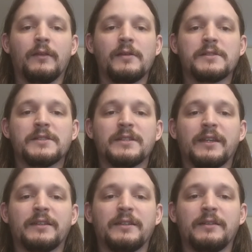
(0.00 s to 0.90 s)
There's this
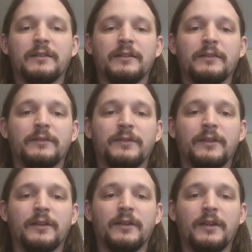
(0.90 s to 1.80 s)
idea of
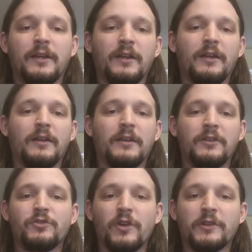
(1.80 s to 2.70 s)

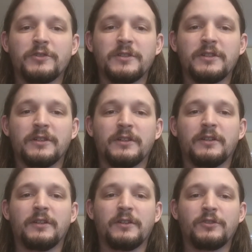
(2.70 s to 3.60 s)
androgyny,
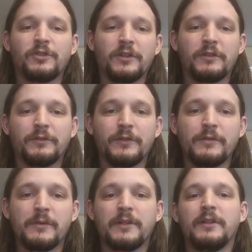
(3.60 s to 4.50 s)
gender
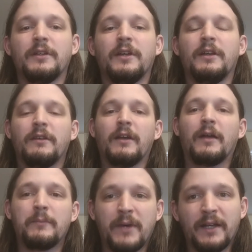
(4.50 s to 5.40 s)
fluid,
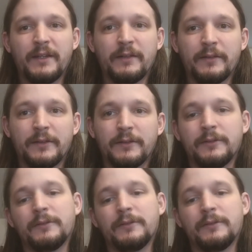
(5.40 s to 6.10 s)
non-binary.